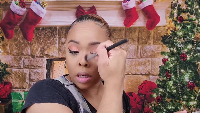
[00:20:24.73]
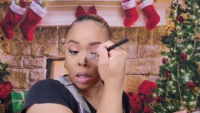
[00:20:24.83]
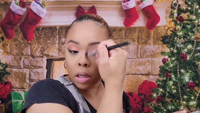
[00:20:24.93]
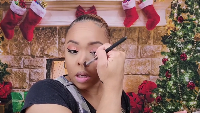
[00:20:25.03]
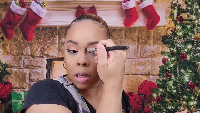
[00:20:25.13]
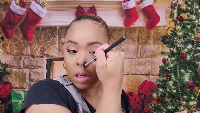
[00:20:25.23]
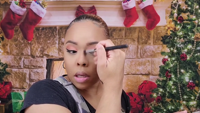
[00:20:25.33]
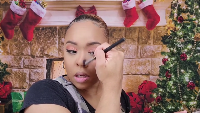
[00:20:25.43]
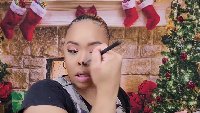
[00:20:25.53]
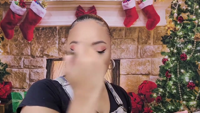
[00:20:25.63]

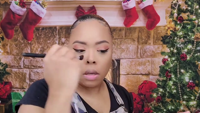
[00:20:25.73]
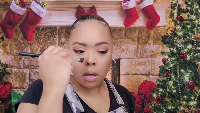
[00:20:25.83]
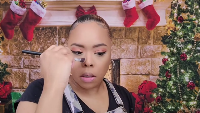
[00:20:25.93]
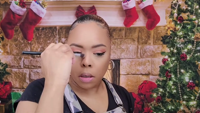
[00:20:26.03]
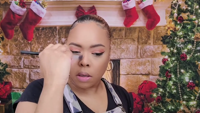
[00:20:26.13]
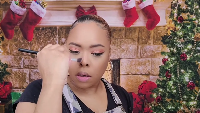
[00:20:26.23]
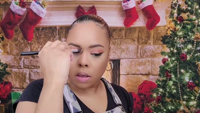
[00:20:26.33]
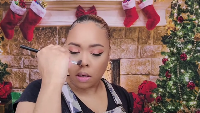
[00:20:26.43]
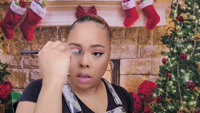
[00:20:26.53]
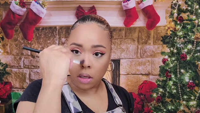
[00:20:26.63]

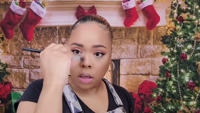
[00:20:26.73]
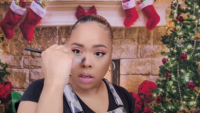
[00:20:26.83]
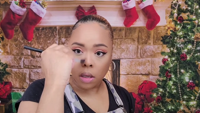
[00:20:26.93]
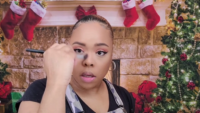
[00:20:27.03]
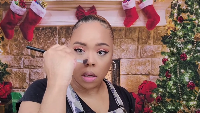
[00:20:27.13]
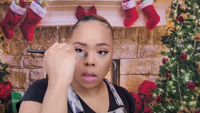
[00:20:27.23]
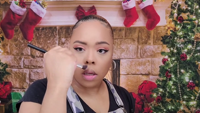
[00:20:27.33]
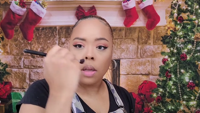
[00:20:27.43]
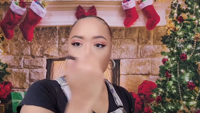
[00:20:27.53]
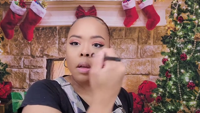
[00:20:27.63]

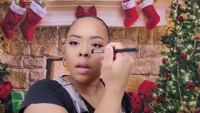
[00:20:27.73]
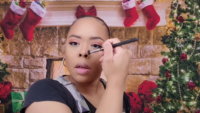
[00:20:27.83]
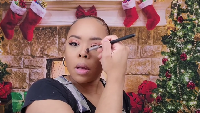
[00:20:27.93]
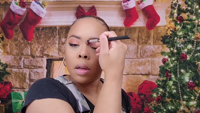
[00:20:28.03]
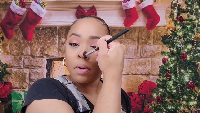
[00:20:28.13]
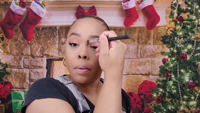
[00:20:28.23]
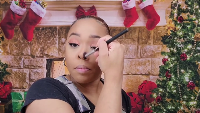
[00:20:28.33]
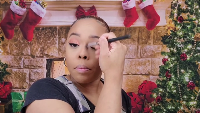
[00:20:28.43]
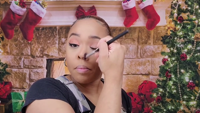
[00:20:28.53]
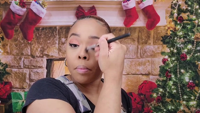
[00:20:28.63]

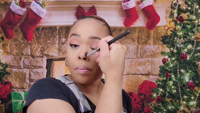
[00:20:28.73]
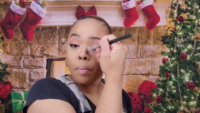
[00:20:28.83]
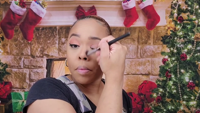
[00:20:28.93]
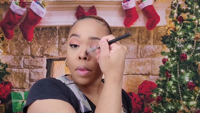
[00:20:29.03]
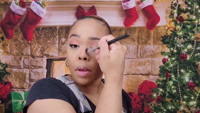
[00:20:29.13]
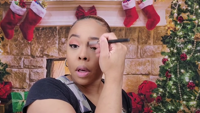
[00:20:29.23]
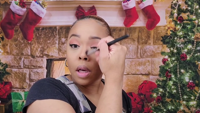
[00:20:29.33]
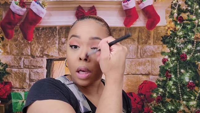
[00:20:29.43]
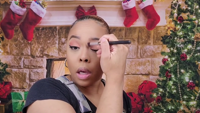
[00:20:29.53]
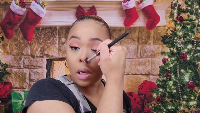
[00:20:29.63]
(no one is talking)